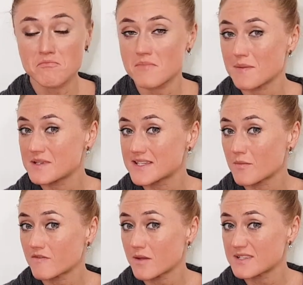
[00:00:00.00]
Maybe some
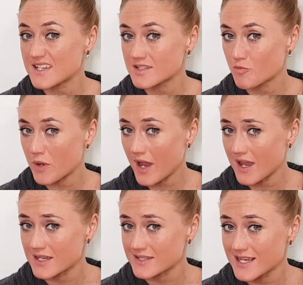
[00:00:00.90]
of them is a
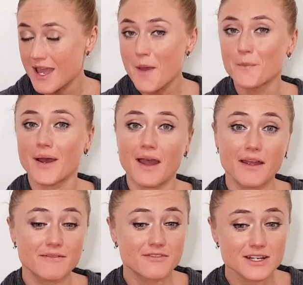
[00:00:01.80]
surprise. But
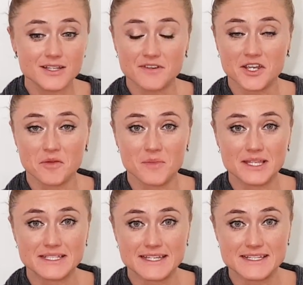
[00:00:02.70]
I really
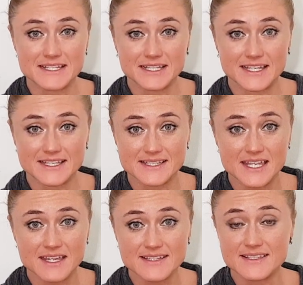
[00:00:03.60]
recommend eating these
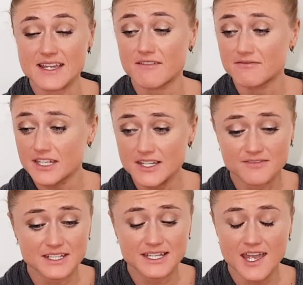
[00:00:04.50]
things. They're really,
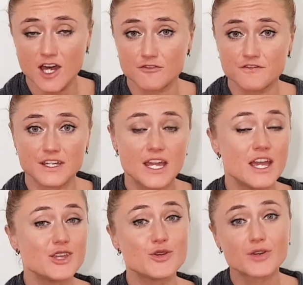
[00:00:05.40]
really healthy.
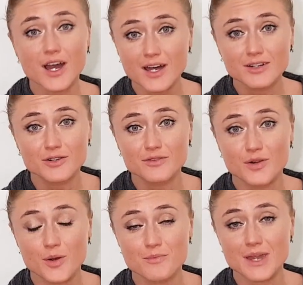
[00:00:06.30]
You can't go
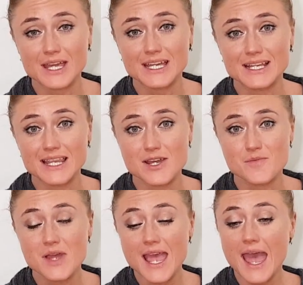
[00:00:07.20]
wrong making
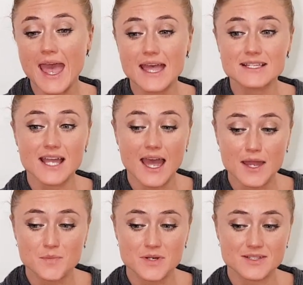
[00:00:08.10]
them. And I
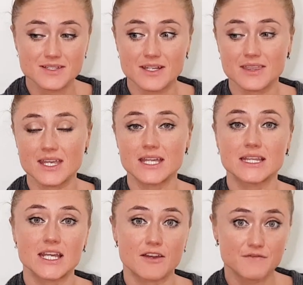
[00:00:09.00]
personally think
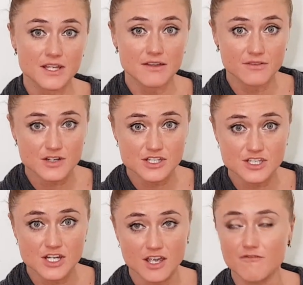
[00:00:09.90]
they are
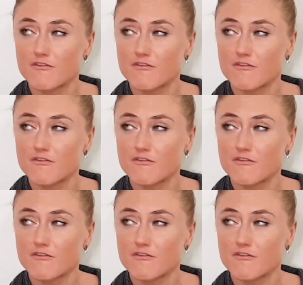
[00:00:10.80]
flavorish.